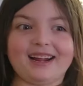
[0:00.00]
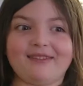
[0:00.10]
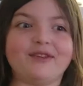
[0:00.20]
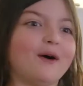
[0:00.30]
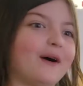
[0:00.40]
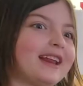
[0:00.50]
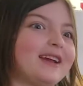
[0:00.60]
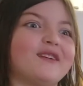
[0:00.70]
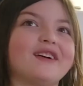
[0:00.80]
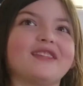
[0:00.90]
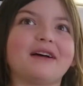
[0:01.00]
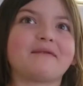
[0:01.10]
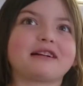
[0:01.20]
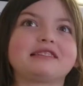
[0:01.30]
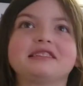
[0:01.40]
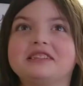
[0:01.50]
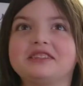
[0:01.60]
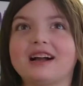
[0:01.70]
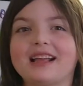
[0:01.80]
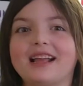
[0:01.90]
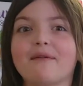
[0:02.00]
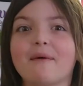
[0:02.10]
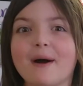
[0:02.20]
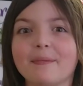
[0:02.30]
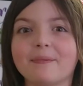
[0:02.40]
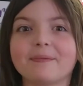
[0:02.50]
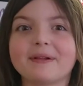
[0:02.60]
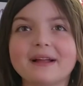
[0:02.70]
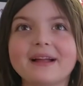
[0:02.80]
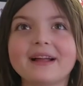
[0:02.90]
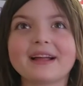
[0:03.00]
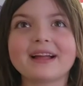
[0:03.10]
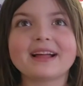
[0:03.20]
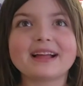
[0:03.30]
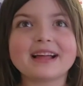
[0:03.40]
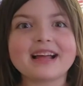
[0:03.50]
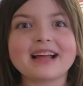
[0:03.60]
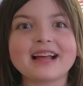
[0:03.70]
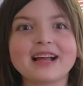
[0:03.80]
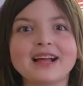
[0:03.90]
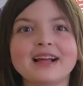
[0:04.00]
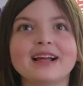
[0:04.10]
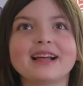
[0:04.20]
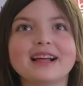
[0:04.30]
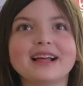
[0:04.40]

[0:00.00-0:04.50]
have no idea what that person is talking about. I think we should go back over it again.